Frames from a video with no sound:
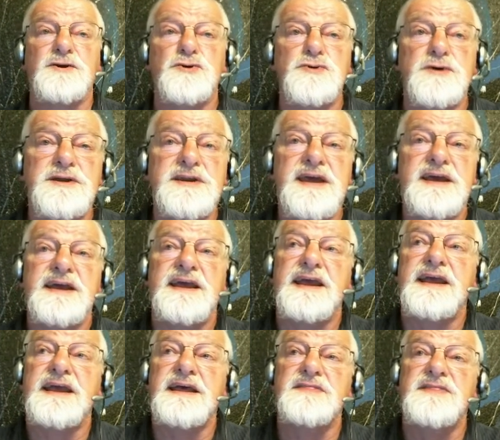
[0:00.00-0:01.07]
good
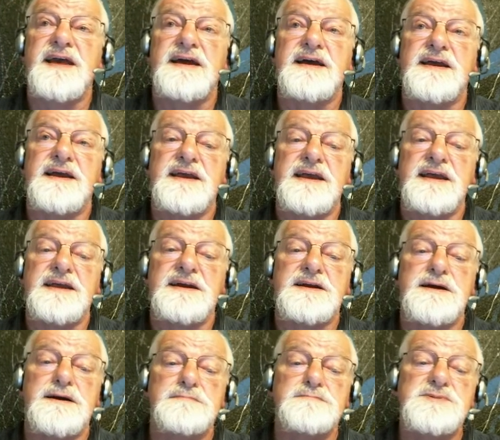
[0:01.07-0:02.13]
in that it
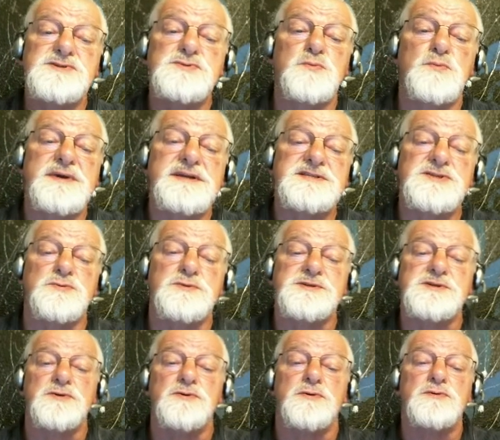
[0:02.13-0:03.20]
comes with
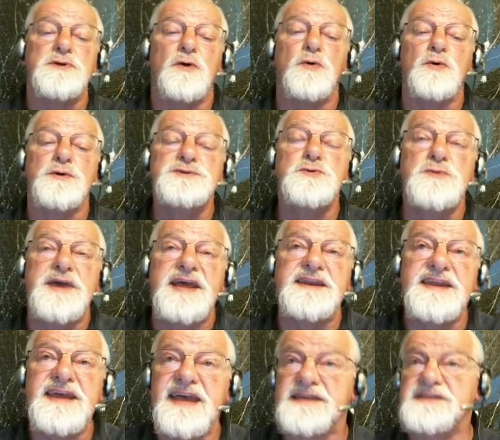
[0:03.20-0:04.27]
source code, or you
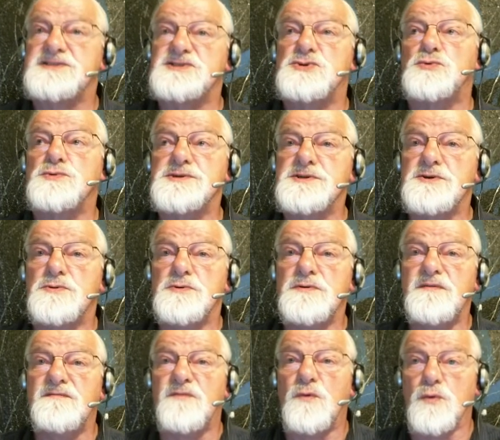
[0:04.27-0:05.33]
can get source
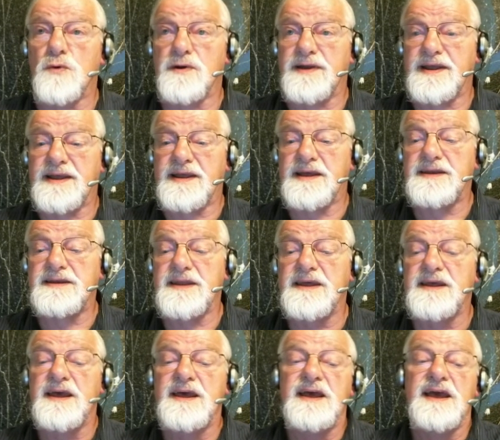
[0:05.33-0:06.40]
code for it